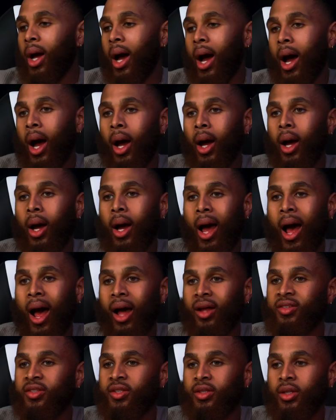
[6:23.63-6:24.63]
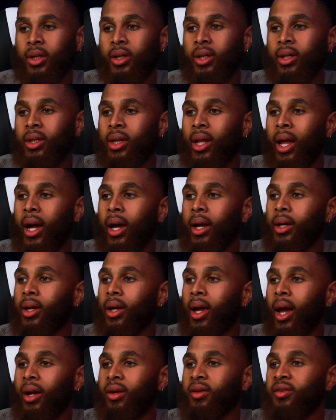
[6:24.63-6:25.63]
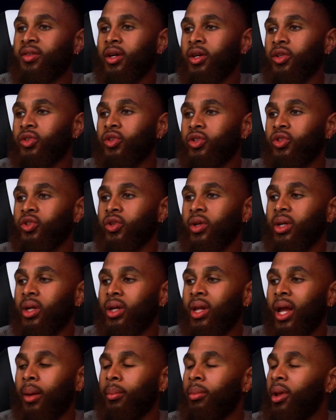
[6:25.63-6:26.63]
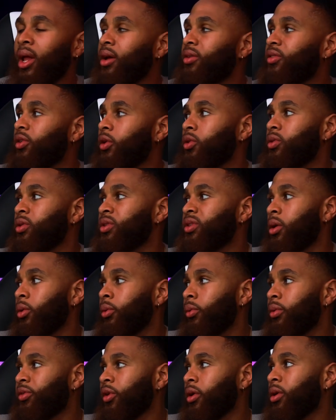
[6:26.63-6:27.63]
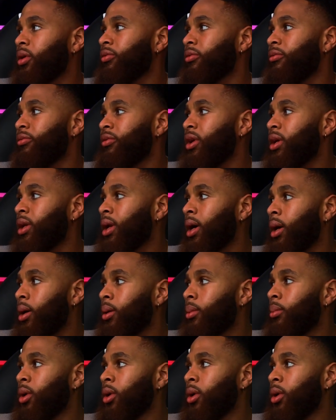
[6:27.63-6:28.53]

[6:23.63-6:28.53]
I studied like how this country treated like black soldiers that were returning from Vietnam.